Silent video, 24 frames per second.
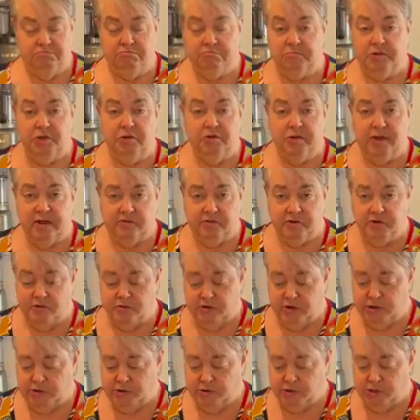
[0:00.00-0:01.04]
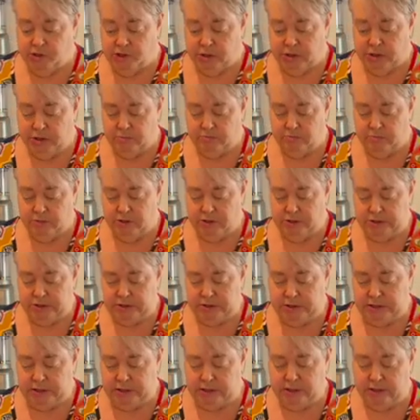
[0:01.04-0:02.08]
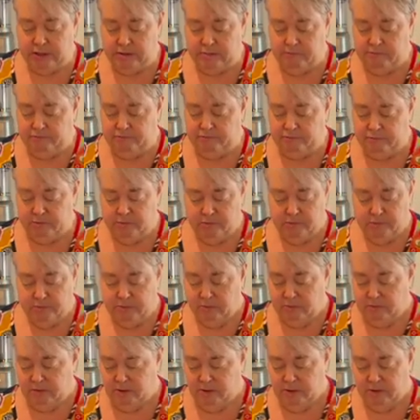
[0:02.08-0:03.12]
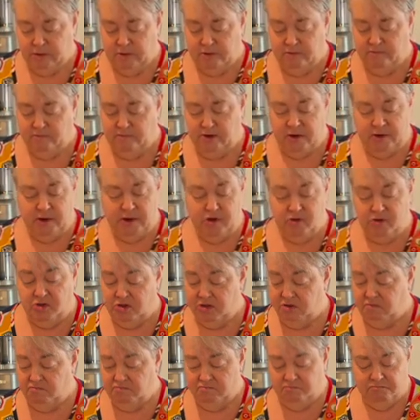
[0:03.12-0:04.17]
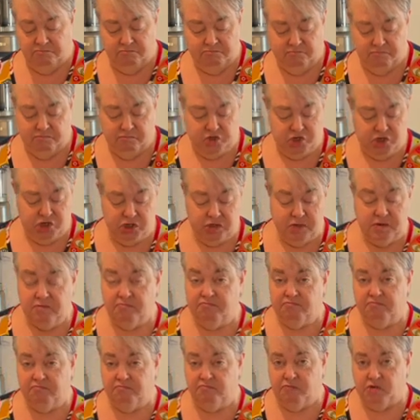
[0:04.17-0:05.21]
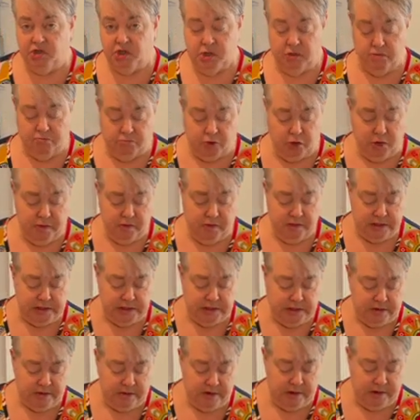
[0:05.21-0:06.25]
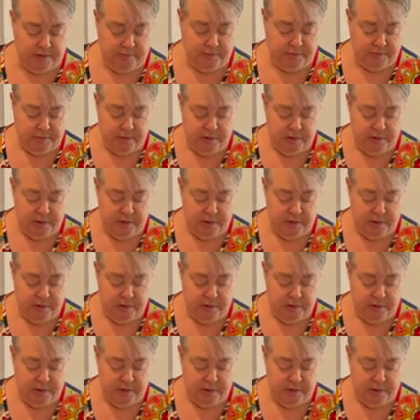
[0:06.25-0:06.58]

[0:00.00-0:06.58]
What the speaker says: You don't have to drain your chicken. It's very good. Just chicken broth that's in there.